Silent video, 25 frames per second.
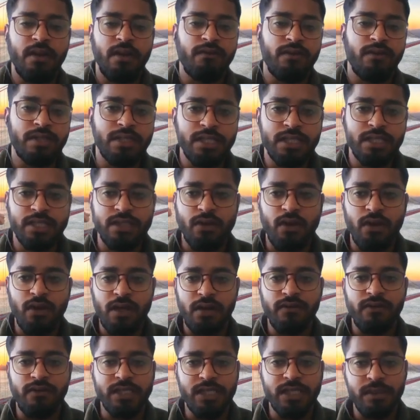which is
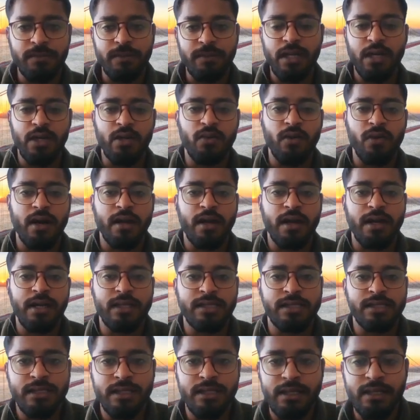not visible to our
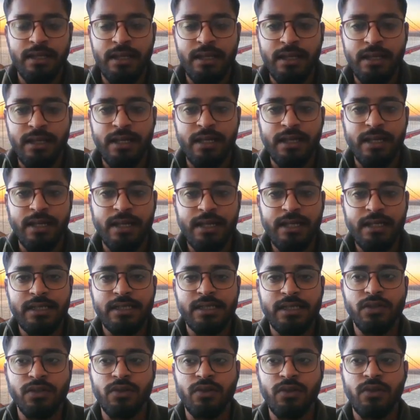eyes, right?
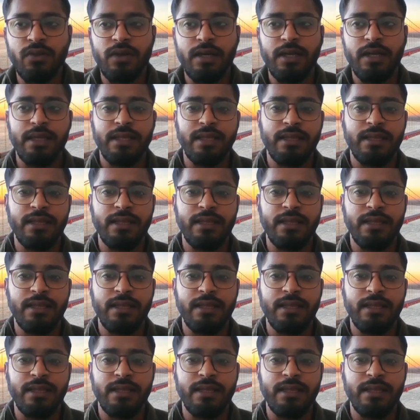So